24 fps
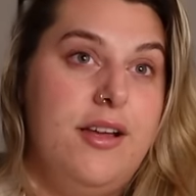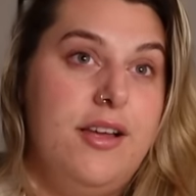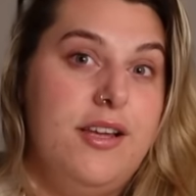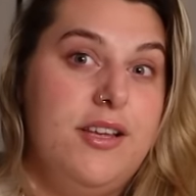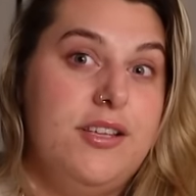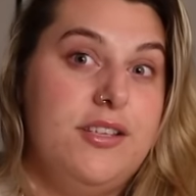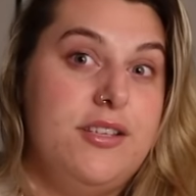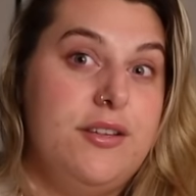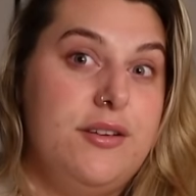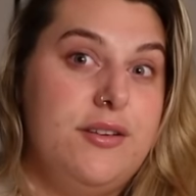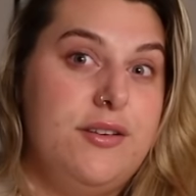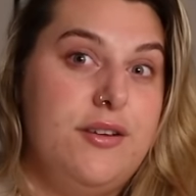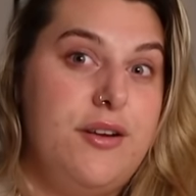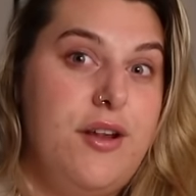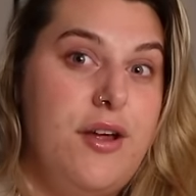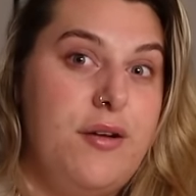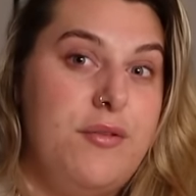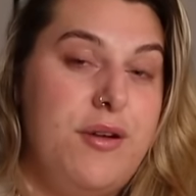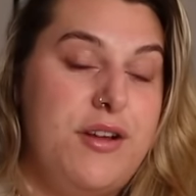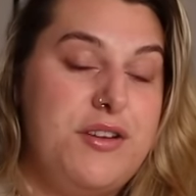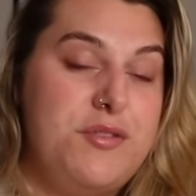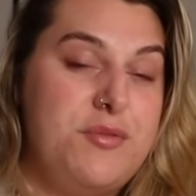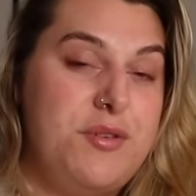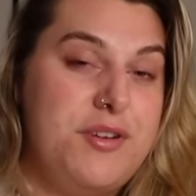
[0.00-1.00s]
So I don't
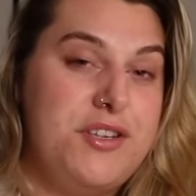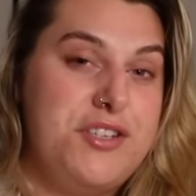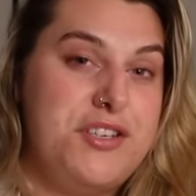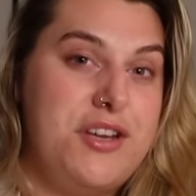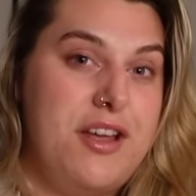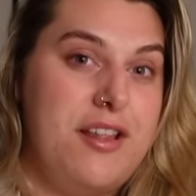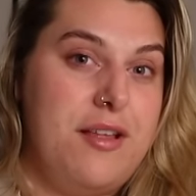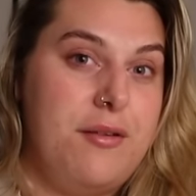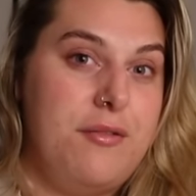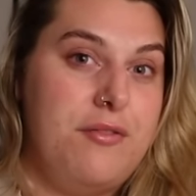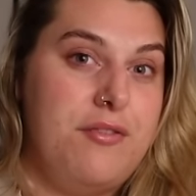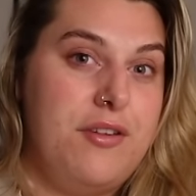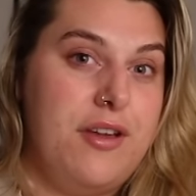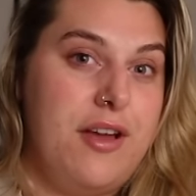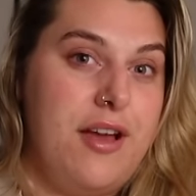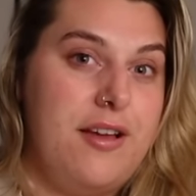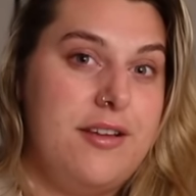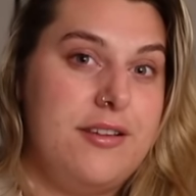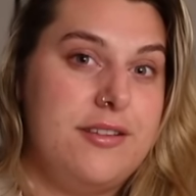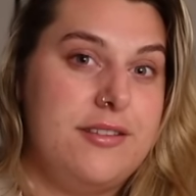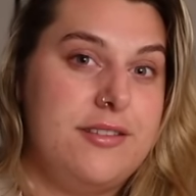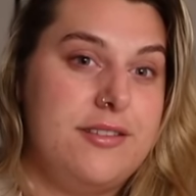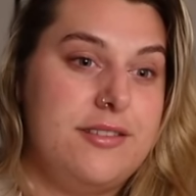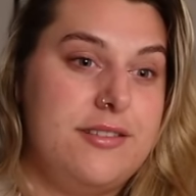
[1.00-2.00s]
know, I just want to share that with you
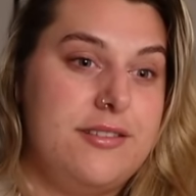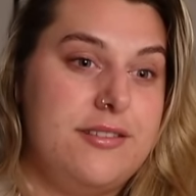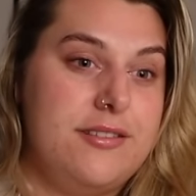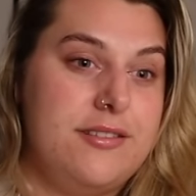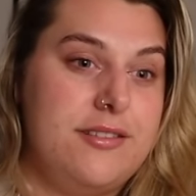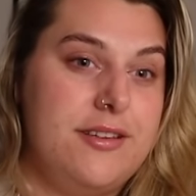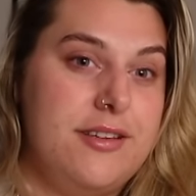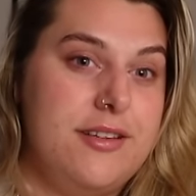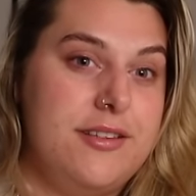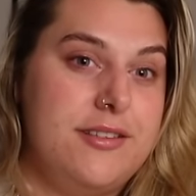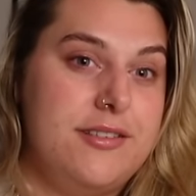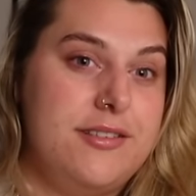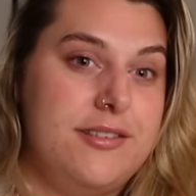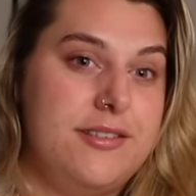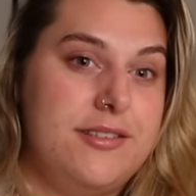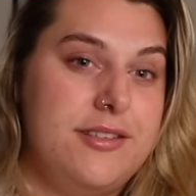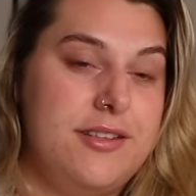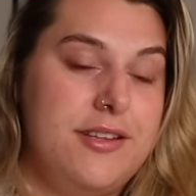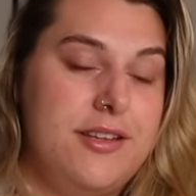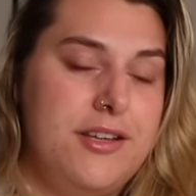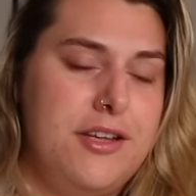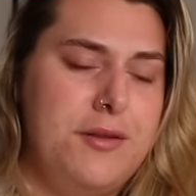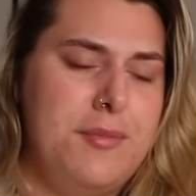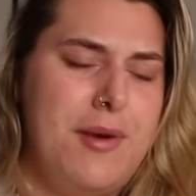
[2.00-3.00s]
guys because
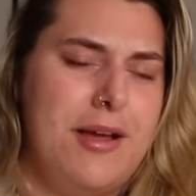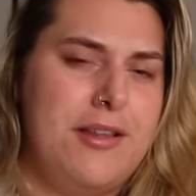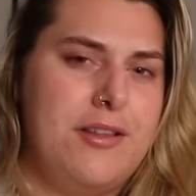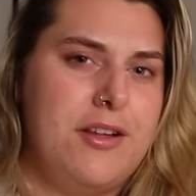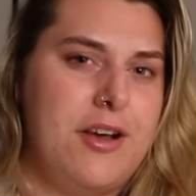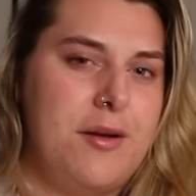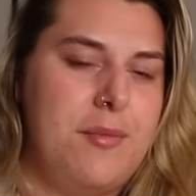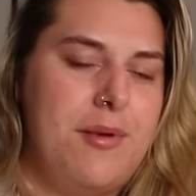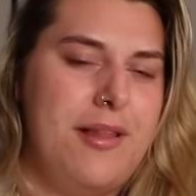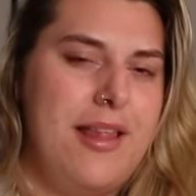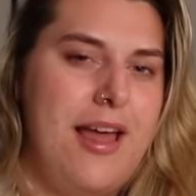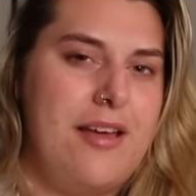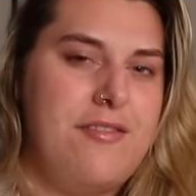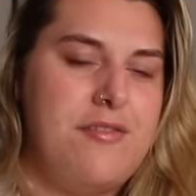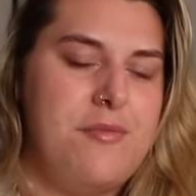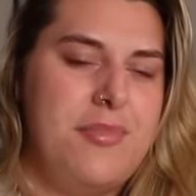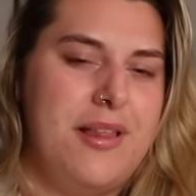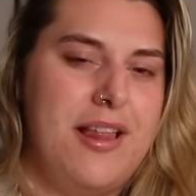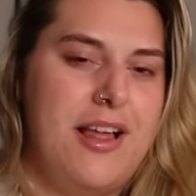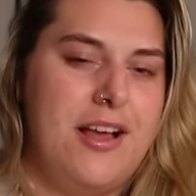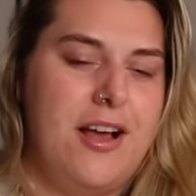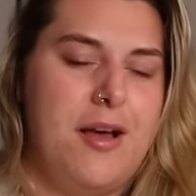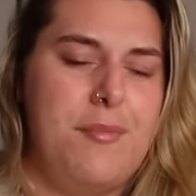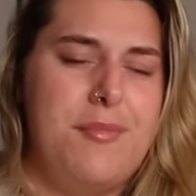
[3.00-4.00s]
you might look at my life and
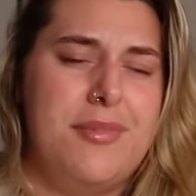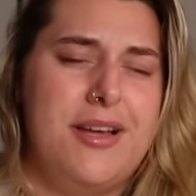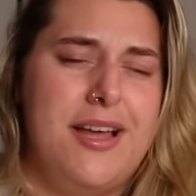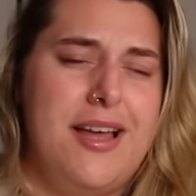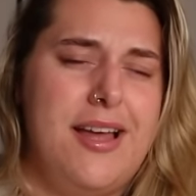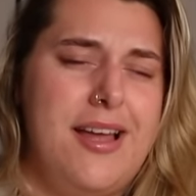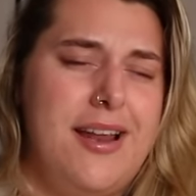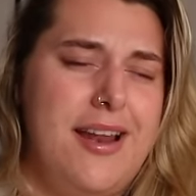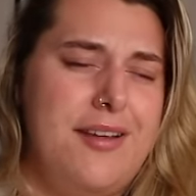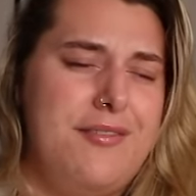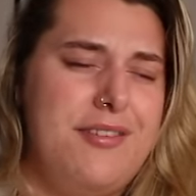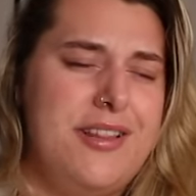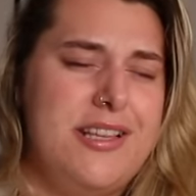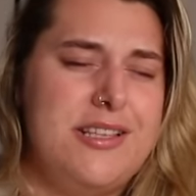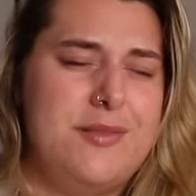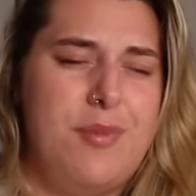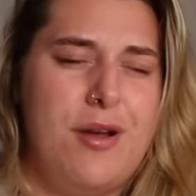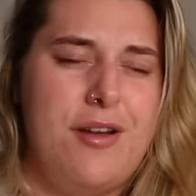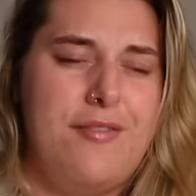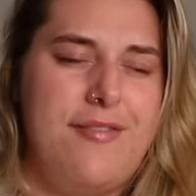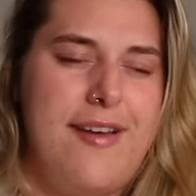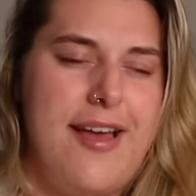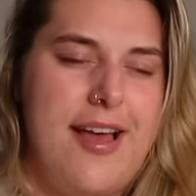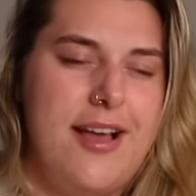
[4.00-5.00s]
be like, oh my God, everything's
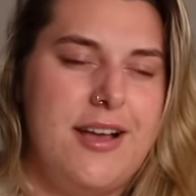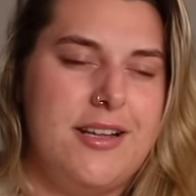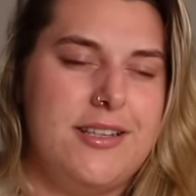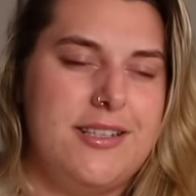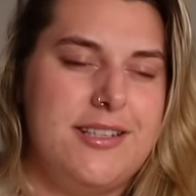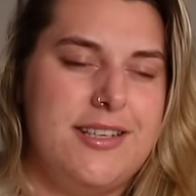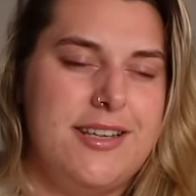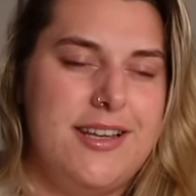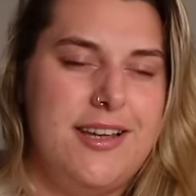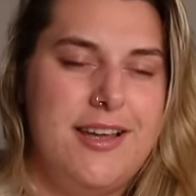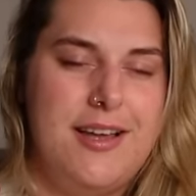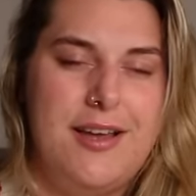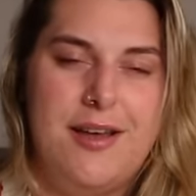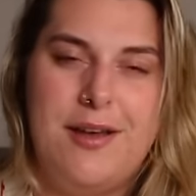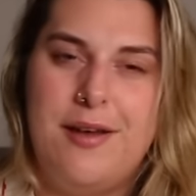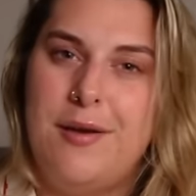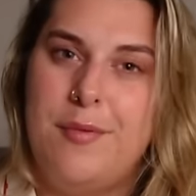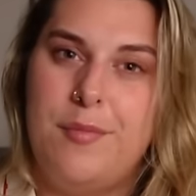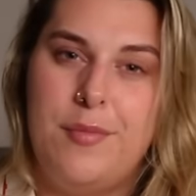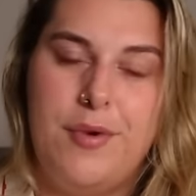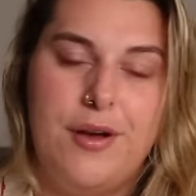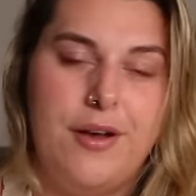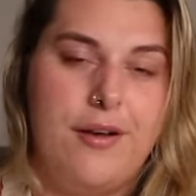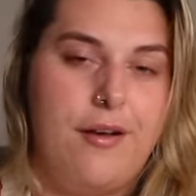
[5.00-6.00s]
perfect.
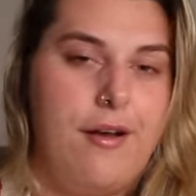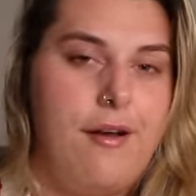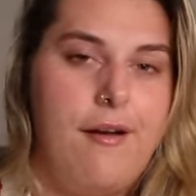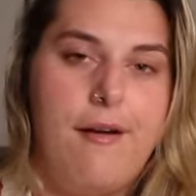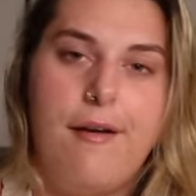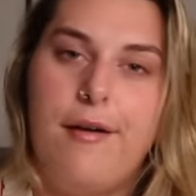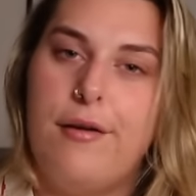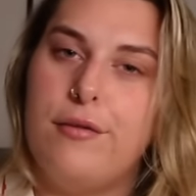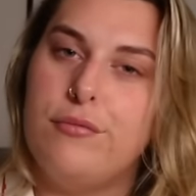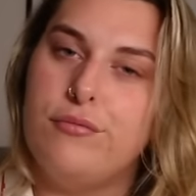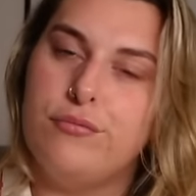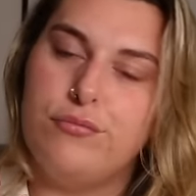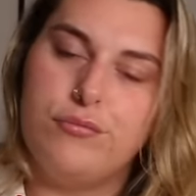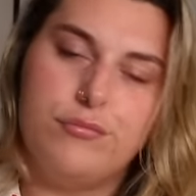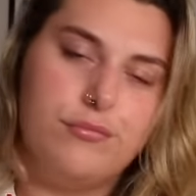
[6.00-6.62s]
But girl,